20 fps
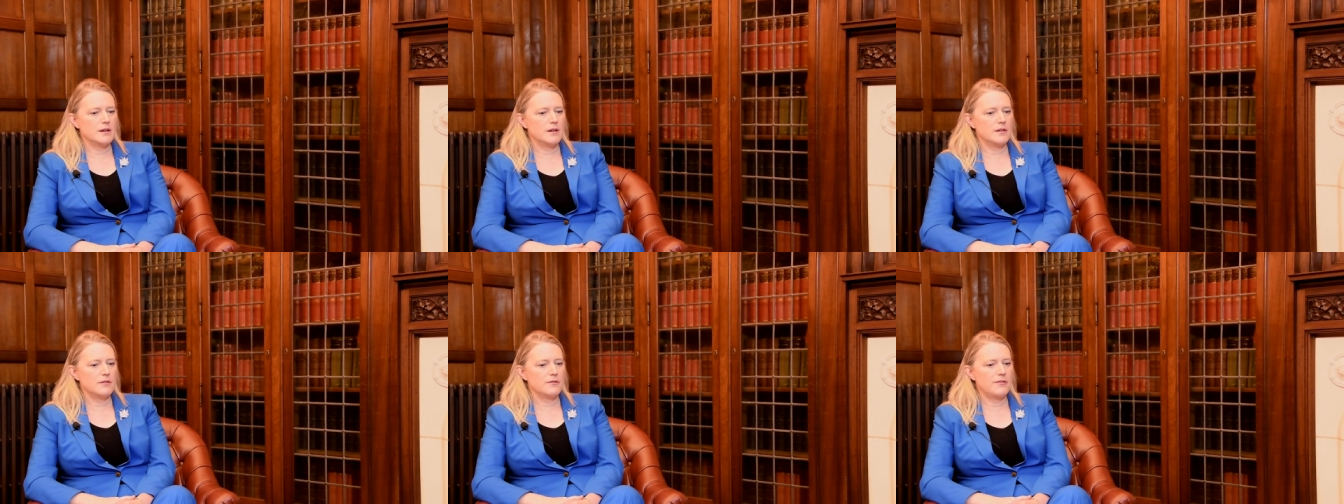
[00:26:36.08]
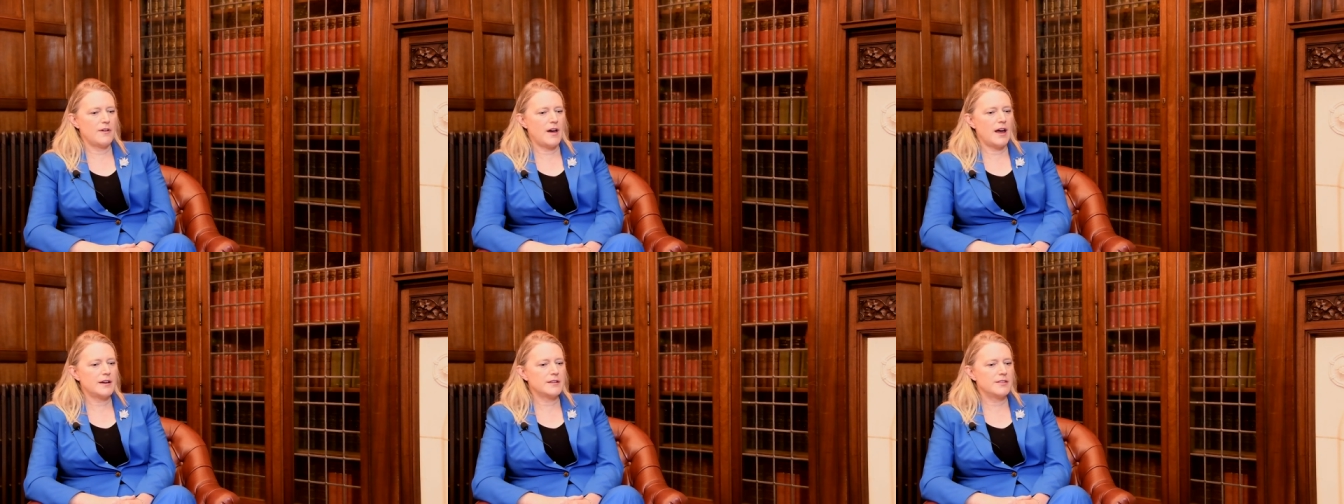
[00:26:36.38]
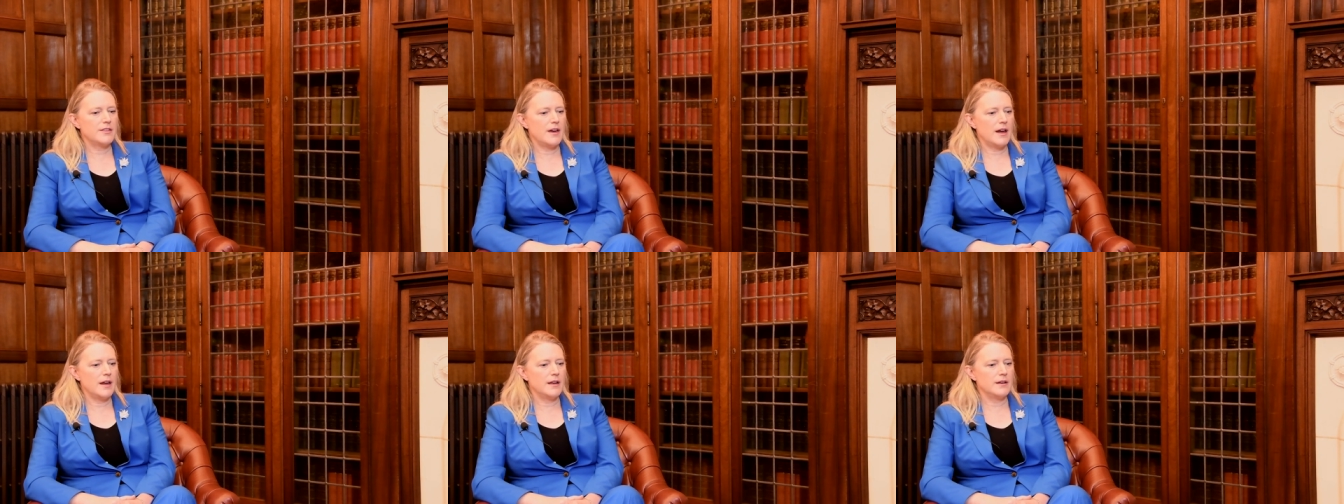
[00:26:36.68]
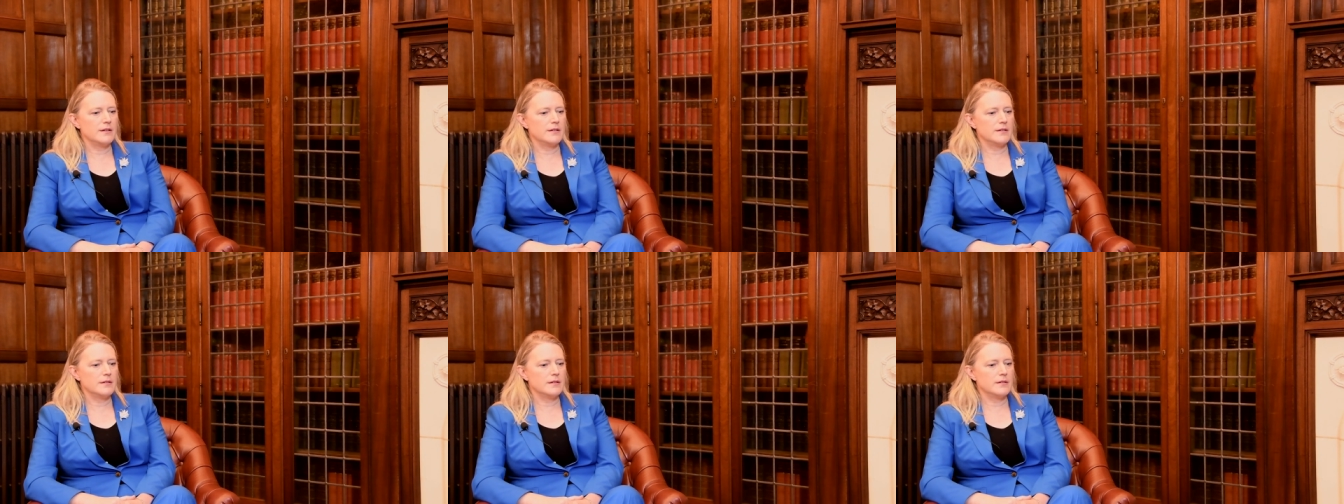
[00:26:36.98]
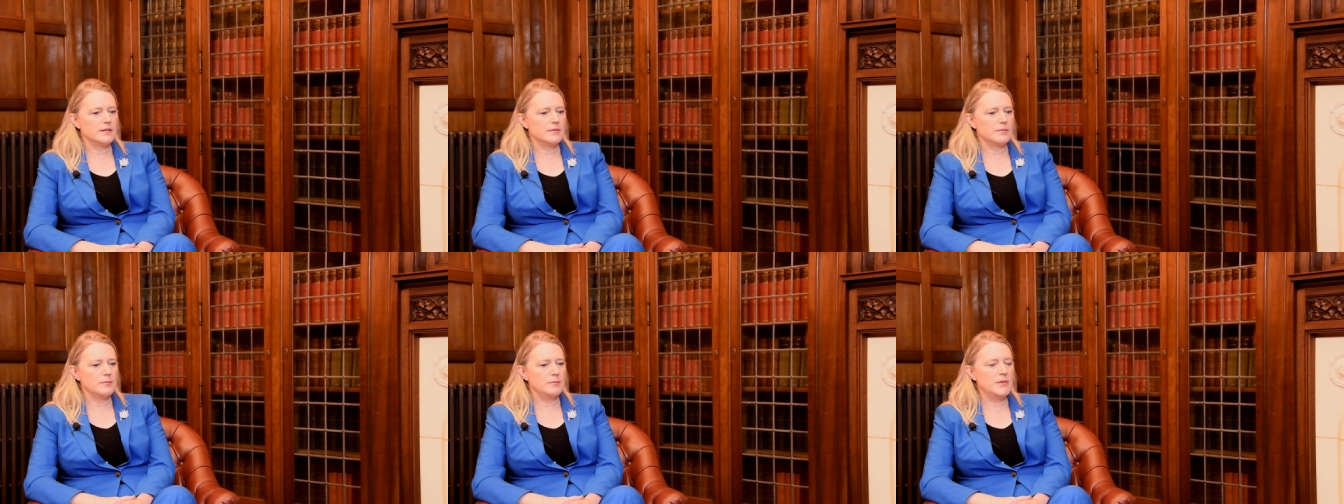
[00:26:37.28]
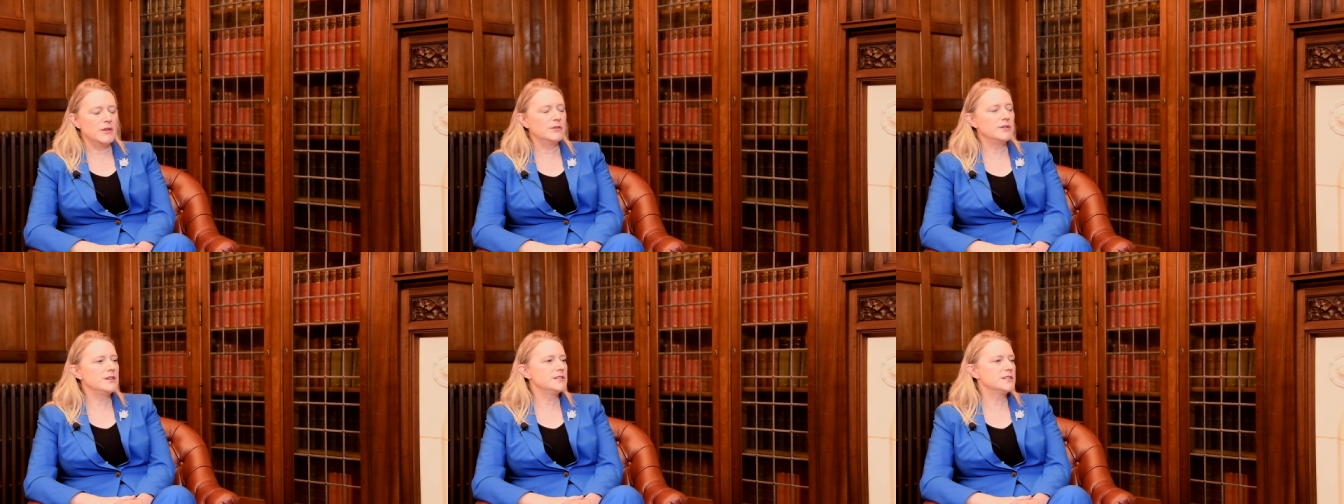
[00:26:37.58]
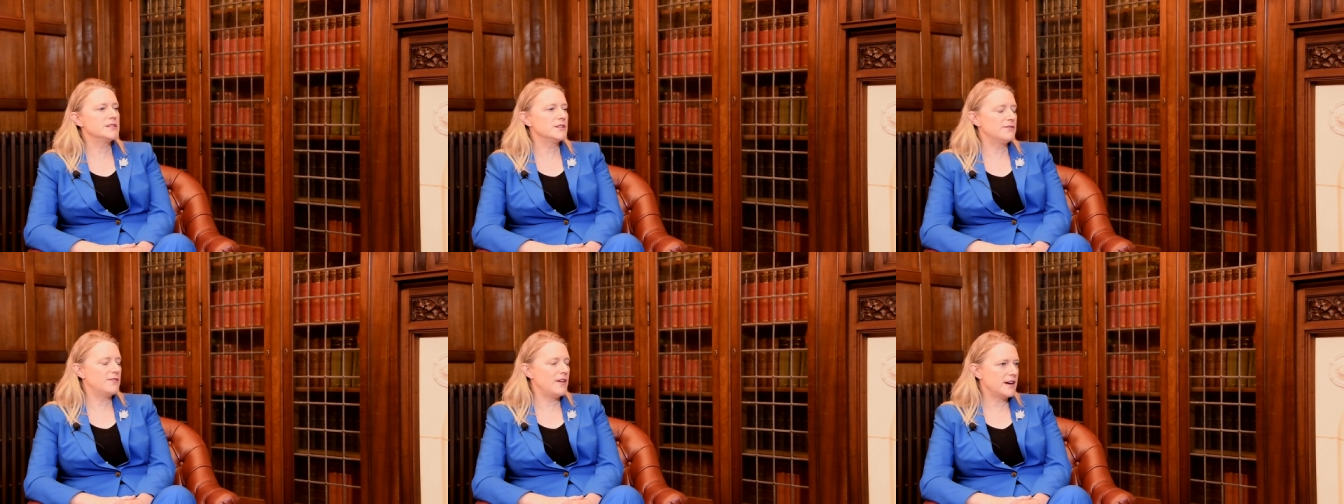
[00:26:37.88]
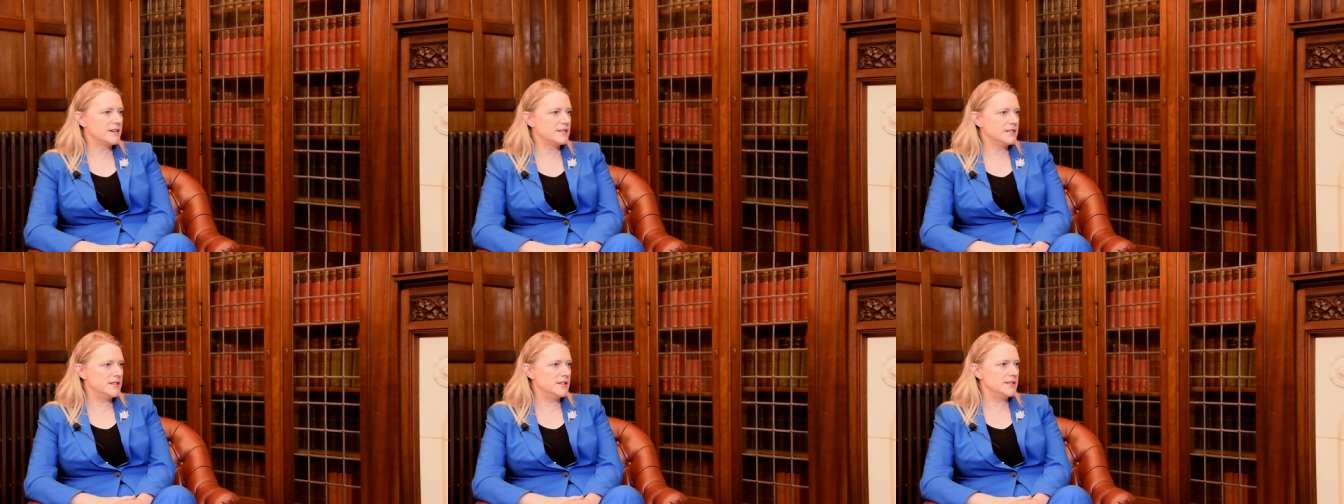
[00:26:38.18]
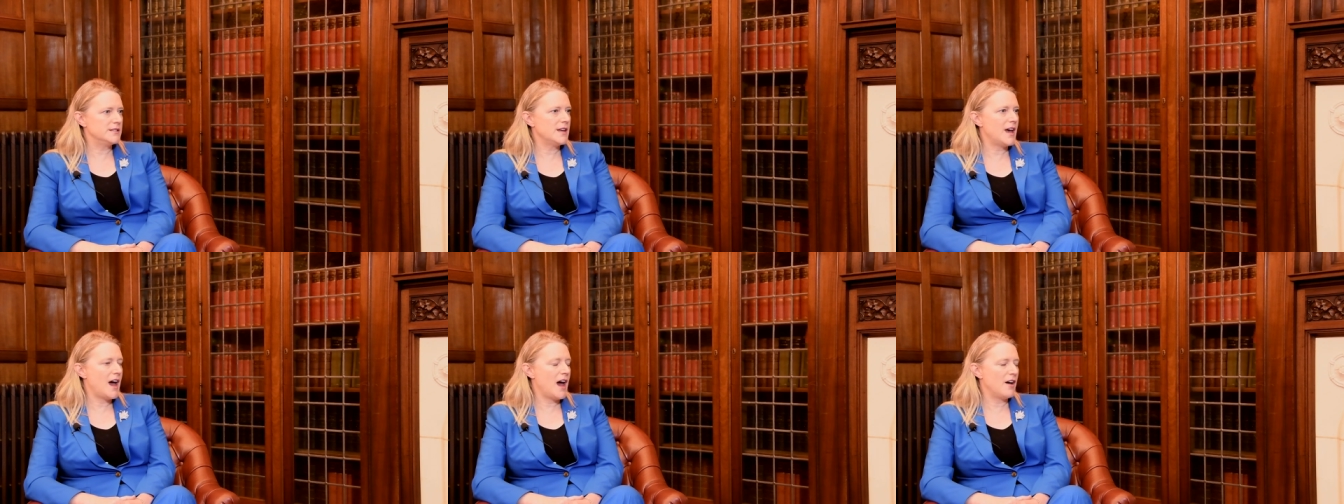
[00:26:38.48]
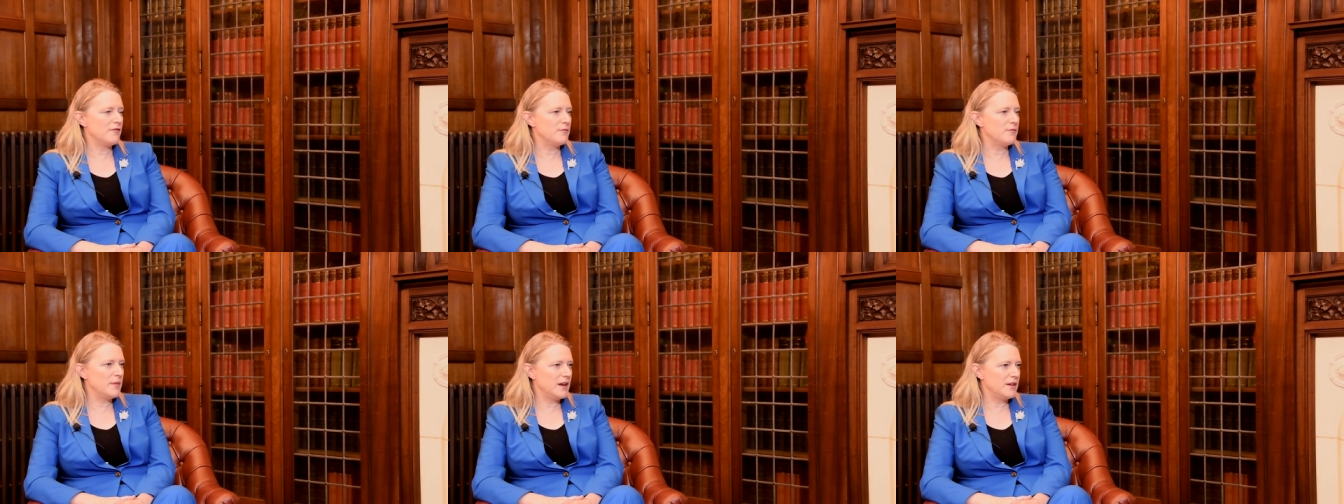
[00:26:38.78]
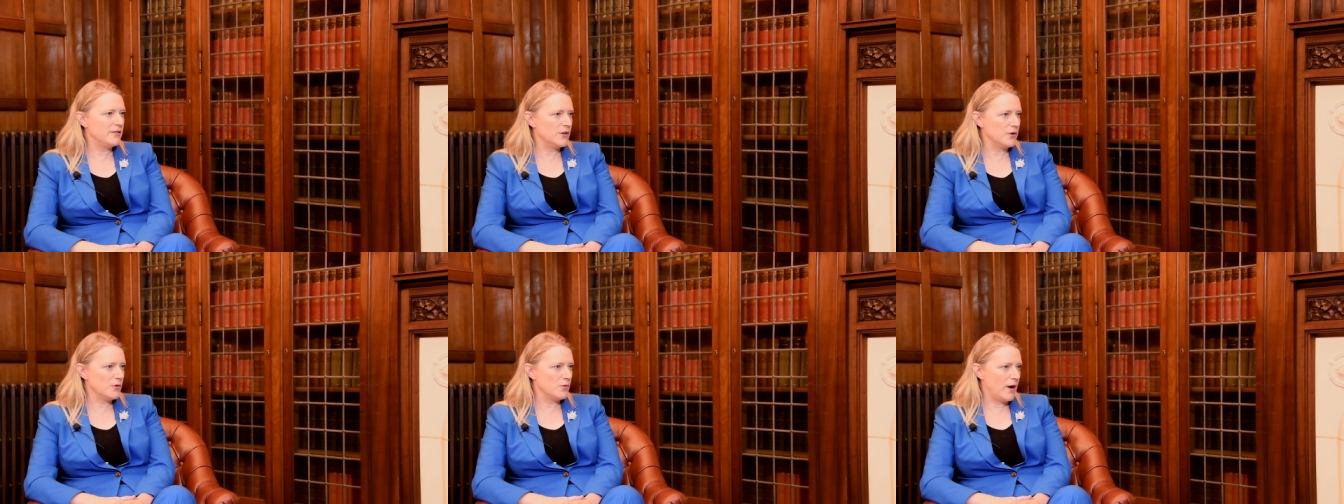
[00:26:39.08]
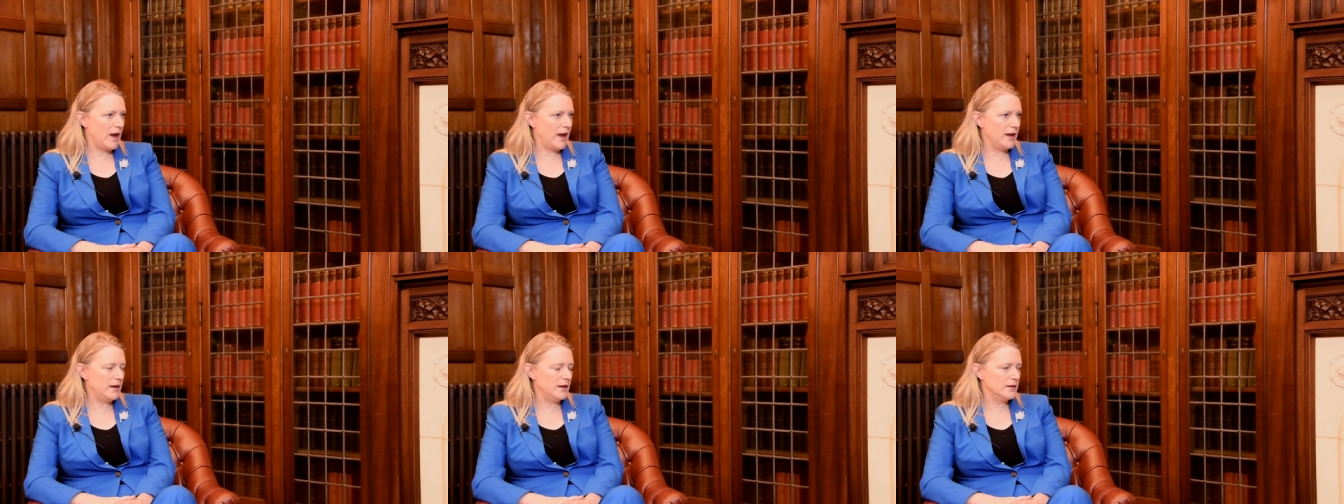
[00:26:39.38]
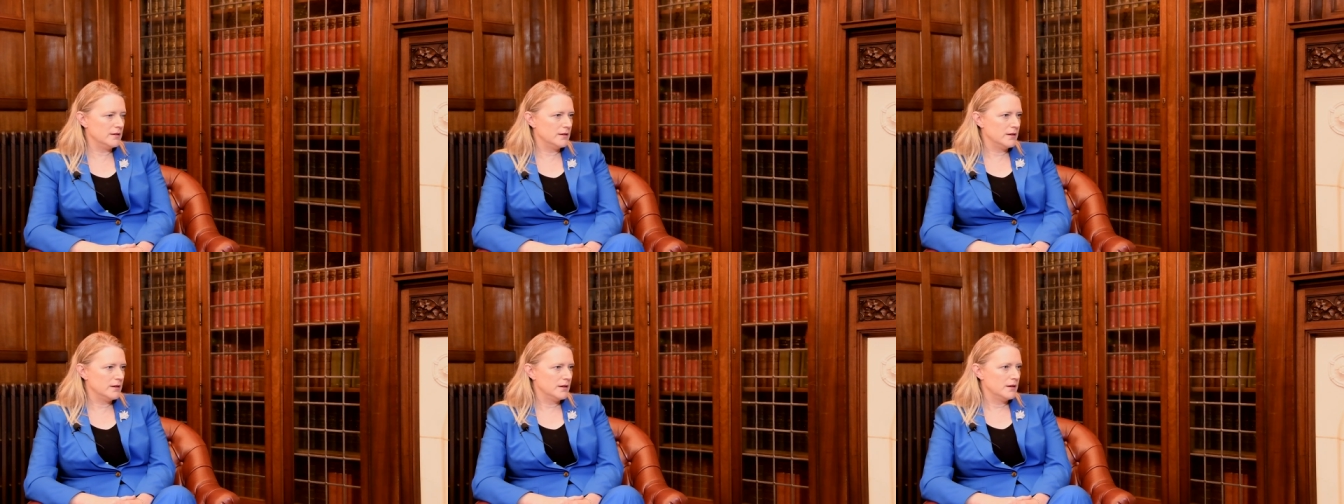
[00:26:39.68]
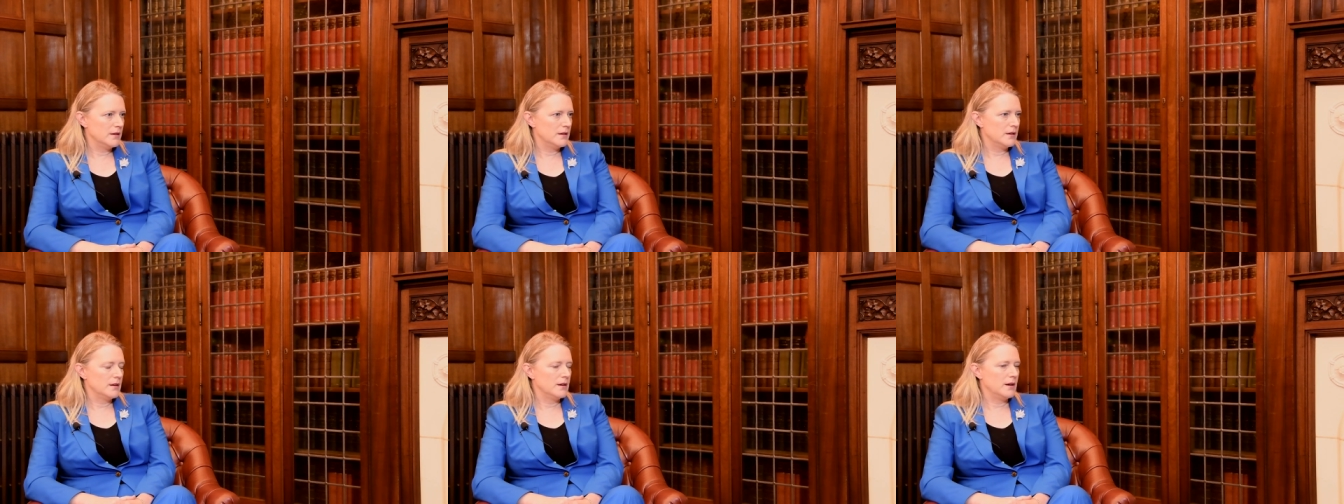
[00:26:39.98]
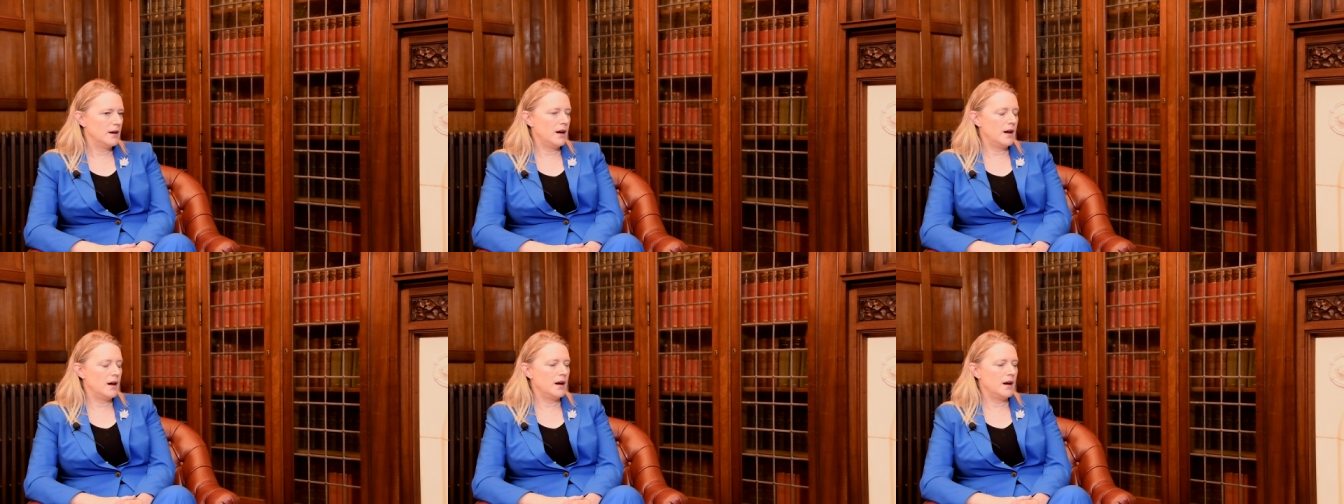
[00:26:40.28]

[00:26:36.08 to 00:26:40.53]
fact that millions of vaccines have made their way yeah.